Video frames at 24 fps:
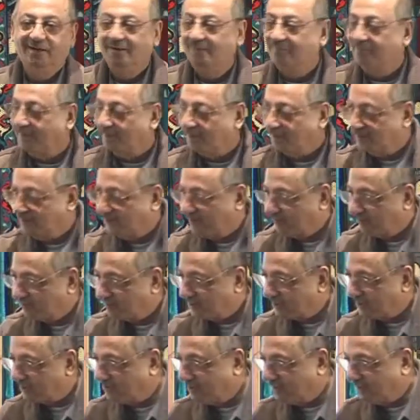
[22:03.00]
maybe
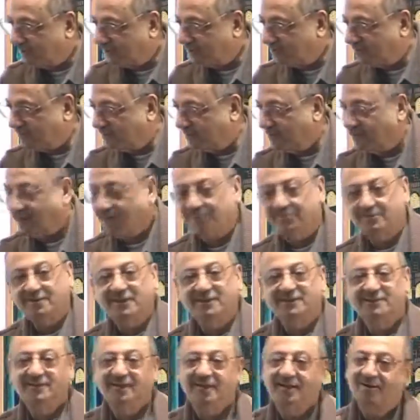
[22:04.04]
after a month, maybe after a
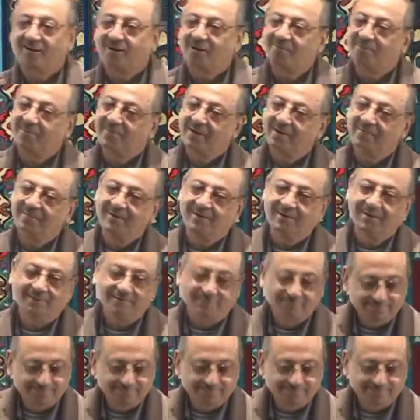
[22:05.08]
year, or maybe